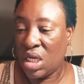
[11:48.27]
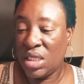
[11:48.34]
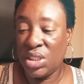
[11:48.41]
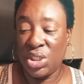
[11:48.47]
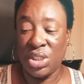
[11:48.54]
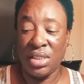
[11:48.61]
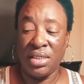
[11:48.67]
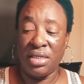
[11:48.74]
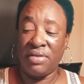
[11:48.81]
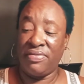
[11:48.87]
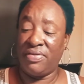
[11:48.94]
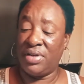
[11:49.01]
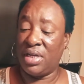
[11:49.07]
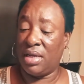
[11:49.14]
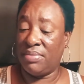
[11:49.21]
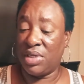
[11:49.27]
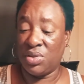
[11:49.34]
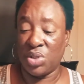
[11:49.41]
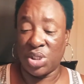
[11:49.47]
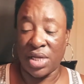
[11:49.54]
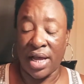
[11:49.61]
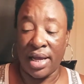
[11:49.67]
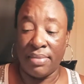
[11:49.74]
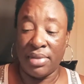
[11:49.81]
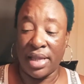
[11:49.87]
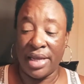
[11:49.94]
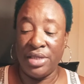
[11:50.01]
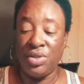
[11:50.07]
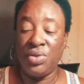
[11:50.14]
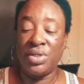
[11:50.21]
She did a phenomenal job.
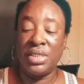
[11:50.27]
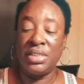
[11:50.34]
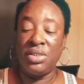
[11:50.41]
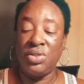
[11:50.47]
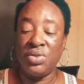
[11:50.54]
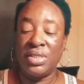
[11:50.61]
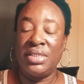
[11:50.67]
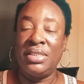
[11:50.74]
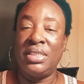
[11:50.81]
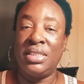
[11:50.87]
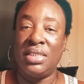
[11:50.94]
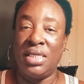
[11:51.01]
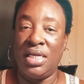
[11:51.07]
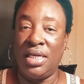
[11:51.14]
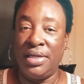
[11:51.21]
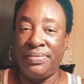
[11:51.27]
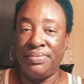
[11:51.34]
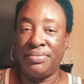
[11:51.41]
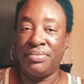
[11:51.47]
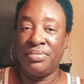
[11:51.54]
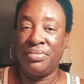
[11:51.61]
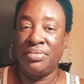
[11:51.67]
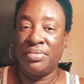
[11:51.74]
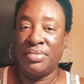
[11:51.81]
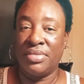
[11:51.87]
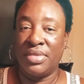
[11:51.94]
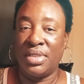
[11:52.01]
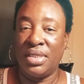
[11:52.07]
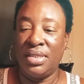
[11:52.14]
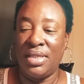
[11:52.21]
Like, you can see
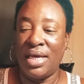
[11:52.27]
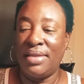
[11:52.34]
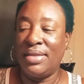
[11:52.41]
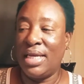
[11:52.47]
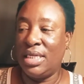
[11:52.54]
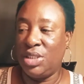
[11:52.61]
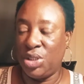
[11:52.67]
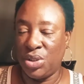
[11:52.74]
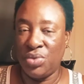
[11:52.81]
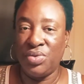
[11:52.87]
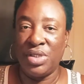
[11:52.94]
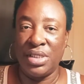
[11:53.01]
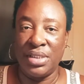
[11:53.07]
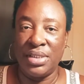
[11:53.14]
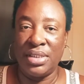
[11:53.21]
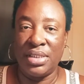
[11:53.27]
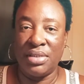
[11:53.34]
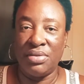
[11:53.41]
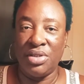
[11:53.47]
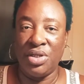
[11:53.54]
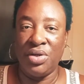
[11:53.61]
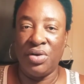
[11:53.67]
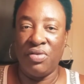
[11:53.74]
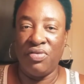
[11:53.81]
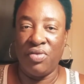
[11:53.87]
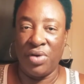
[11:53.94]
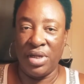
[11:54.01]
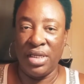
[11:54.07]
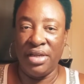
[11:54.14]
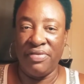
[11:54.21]
that they do this, you know,
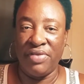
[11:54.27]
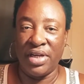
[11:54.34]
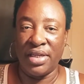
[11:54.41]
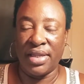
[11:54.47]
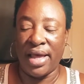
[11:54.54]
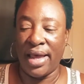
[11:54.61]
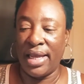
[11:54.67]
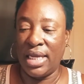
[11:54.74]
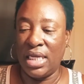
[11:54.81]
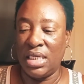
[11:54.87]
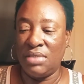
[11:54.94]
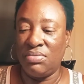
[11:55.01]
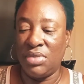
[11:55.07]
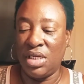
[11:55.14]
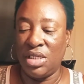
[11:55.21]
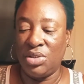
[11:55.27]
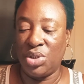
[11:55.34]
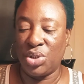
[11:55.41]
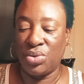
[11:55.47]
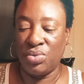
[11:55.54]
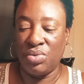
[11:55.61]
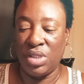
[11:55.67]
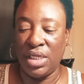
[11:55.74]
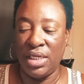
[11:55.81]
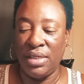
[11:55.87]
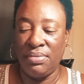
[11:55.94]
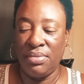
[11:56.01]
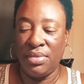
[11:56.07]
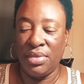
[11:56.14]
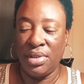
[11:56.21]
for a living. Like, it
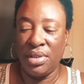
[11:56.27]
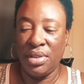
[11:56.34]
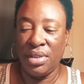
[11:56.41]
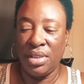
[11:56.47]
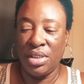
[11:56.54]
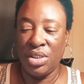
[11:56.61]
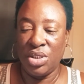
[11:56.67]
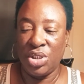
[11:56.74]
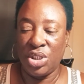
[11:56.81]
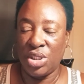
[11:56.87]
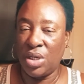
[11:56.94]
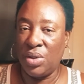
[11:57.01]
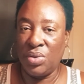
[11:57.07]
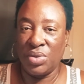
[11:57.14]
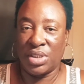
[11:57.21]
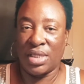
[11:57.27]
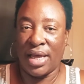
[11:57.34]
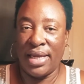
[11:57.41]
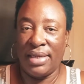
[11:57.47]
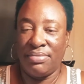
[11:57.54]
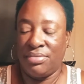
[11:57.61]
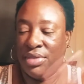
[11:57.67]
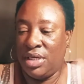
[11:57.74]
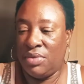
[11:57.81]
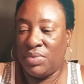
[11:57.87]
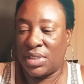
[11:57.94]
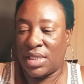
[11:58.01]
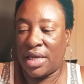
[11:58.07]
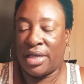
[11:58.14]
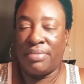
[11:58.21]
truly shows. Like, it
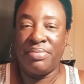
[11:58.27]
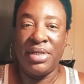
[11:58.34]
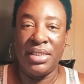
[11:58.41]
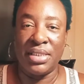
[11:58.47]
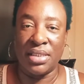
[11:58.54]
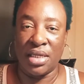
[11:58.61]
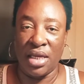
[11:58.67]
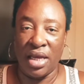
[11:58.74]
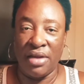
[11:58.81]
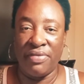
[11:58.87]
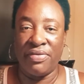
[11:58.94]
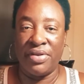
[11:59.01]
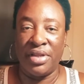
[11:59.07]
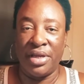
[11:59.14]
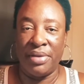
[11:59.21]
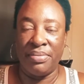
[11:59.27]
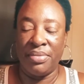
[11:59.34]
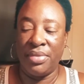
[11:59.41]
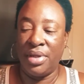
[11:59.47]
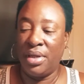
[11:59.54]
was like a piece of cake for them.